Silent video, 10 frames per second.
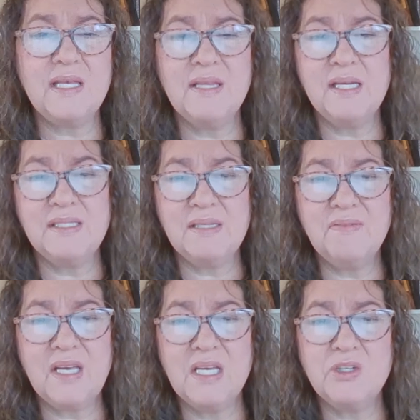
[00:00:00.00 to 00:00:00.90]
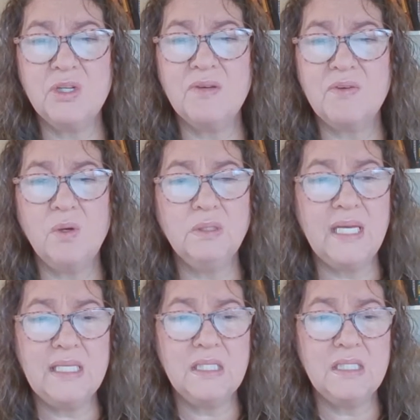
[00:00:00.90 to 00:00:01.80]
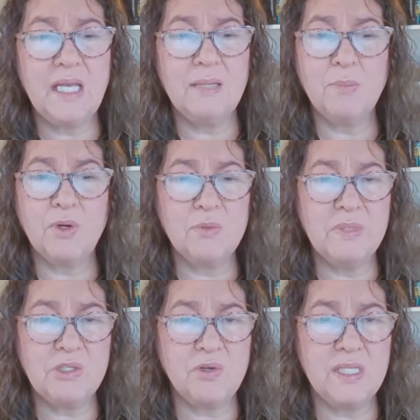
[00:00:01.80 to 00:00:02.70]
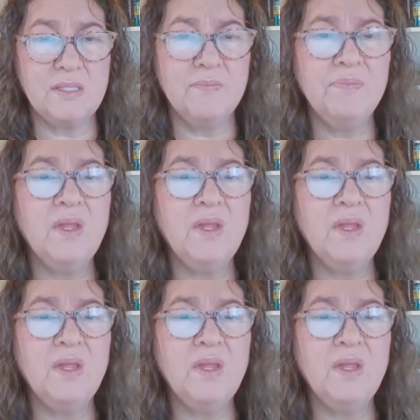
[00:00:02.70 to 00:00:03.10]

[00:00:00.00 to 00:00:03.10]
in the identification of cold cases and murder mysteries.